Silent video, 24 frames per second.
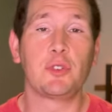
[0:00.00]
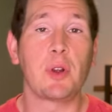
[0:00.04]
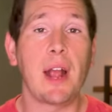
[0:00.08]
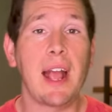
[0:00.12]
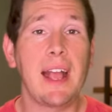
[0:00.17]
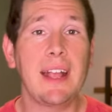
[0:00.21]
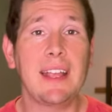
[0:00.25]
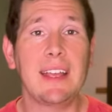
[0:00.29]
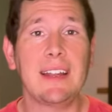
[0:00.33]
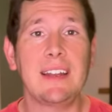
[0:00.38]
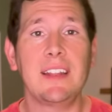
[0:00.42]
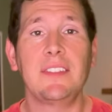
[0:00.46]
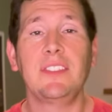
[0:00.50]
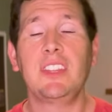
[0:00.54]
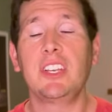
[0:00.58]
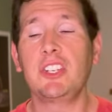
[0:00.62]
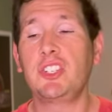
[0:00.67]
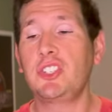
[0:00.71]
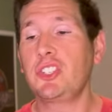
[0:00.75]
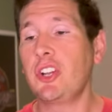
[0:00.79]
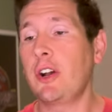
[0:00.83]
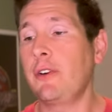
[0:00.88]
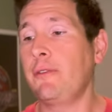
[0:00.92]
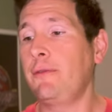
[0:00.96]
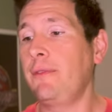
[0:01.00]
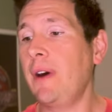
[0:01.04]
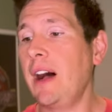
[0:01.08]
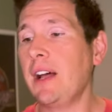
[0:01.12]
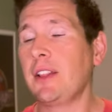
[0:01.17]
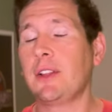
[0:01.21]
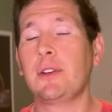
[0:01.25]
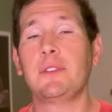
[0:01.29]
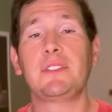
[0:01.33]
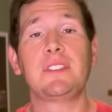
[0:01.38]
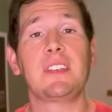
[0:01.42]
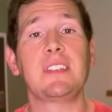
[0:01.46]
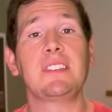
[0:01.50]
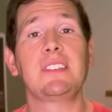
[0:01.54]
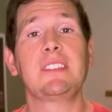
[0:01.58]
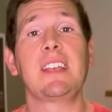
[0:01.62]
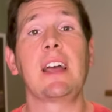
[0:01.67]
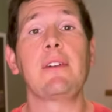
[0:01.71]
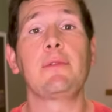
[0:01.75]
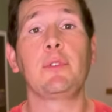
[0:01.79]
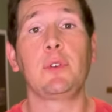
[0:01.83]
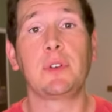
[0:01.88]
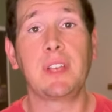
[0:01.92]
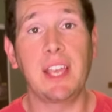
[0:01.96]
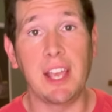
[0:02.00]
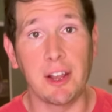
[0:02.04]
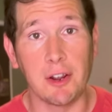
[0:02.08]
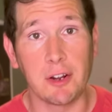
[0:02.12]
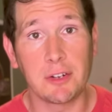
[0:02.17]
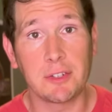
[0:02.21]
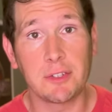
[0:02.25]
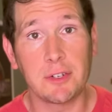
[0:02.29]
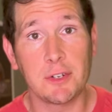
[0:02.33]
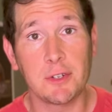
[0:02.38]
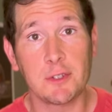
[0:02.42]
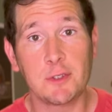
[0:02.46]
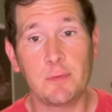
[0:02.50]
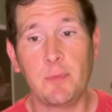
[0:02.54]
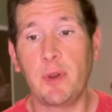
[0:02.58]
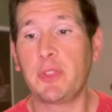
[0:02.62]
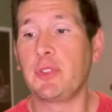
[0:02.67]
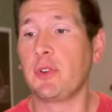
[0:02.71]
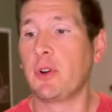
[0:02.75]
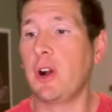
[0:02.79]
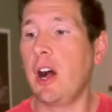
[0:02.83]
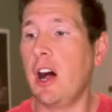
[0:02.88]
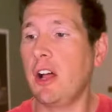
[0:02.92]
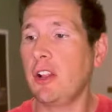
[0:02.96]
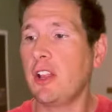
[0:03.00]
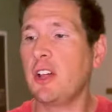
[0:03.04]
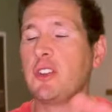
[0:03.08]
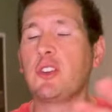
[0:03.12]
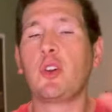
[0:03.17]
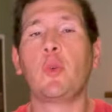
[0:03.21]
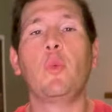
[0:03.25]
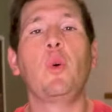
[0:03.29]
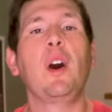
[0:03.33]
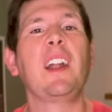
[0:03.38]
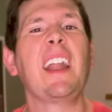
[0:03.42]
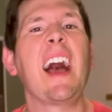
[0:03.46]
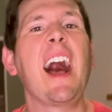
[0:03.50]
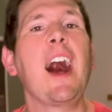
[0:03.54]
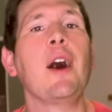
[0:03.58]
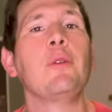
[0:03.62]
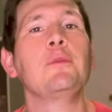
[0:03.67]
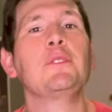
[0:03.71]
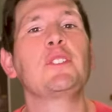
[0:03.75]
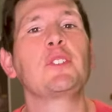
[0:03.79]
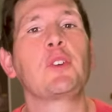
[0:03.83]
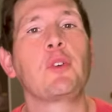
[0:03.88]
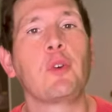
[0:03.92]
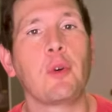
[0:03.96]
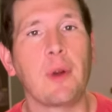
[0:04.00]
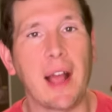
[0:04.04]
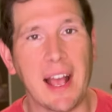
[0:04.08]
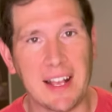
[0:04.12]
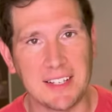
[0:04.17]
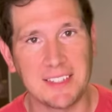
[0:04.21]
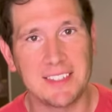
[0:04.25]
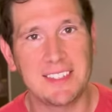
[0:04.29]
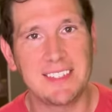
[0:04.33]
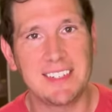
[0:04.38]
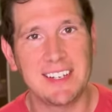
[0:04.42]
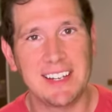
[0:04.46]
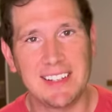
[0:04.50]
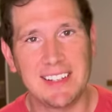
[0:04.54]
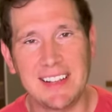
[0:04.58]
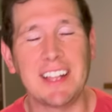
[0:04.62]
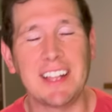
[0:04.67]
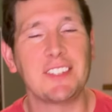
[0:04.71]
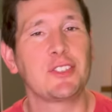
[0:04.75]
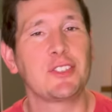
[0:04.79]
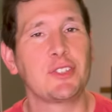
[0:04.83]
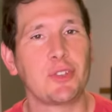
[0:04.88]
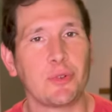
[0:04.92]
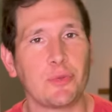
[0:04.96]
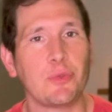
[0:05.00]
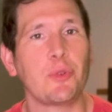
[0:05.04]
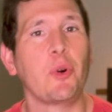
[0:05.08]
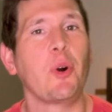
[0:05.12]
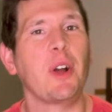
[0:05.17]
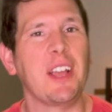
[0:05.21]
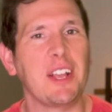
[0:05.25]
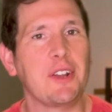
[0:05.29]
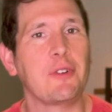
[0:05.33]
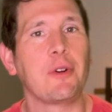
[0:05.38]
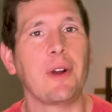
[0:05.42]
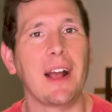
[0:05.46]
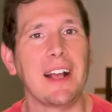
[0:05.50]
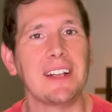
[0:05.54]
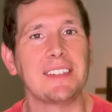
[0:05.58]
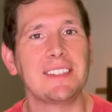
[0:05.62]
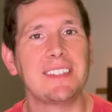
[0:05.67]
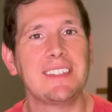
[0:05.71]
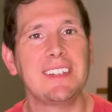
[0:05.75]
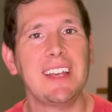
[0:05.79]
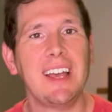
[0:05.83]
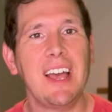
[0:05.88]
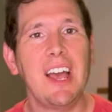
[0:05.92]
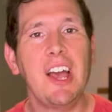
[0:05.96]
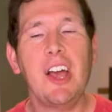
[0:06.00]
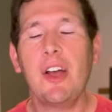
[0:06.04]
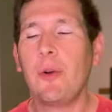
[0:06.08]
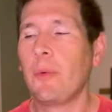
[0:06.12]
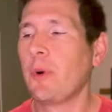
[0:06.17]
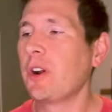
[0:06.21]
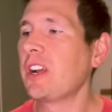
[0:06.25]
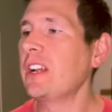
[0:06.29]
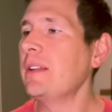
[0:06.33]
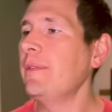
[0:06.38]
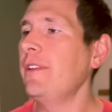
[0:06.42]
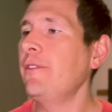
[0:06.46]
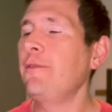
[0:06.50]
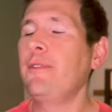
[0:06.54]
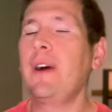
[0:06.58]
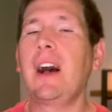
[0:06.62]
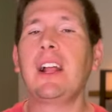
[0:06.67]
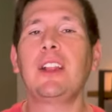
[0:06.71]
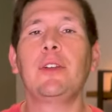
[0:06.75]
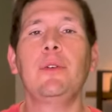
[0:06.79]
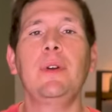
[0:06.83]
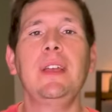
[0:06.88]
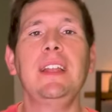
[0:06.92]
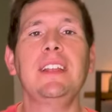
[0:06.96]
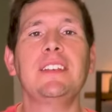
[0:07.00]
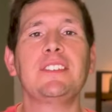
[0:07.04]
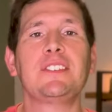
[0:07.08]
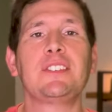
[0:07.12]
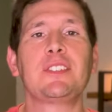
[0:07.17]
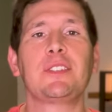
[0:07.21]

Dragon, this show follows several characters, but they're all under one house crest, and that's the Roy crest we're going to be following his